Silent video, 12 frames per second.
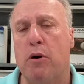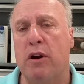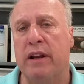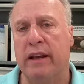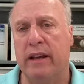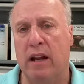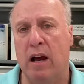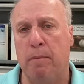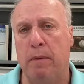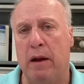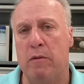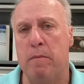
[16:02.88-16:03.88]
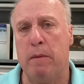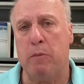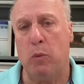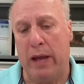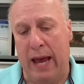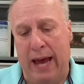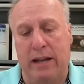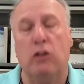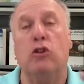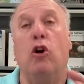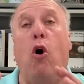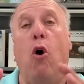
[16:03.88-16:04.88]
putting it up. I remember we had
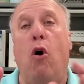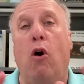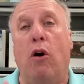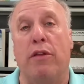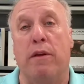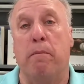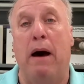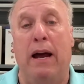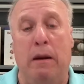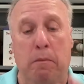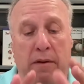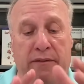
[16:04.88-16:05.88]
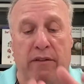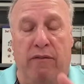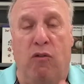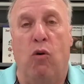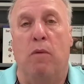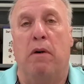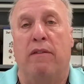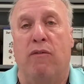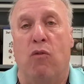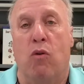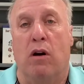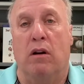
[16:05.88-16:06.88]
to tar the bottom of the
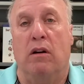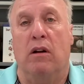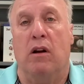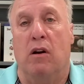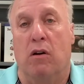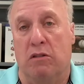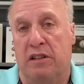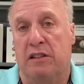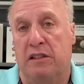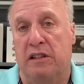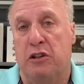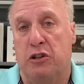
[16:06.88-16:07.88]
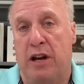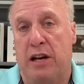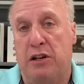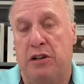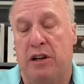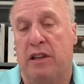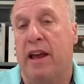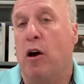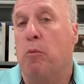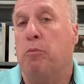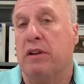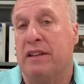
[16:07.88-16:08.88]
4x4, or it was his suggestion, to
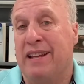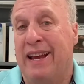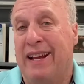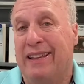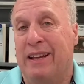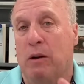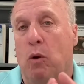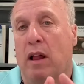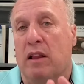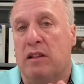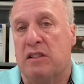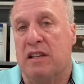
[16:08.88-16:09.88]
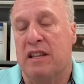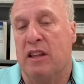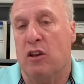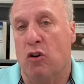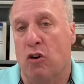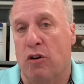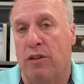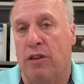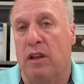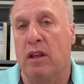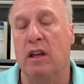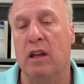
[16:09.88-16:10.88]
help protect it while it's in the earth.
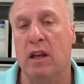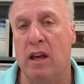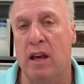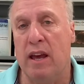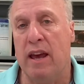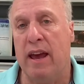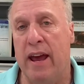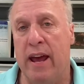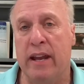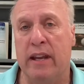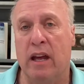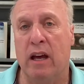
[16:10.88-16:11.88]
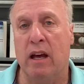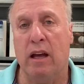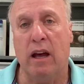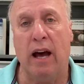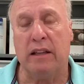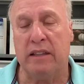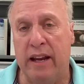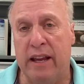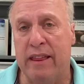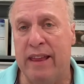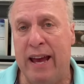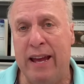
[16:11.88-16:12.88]
And I'll tell
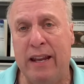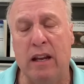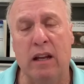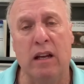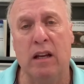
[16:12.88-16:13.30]
you, that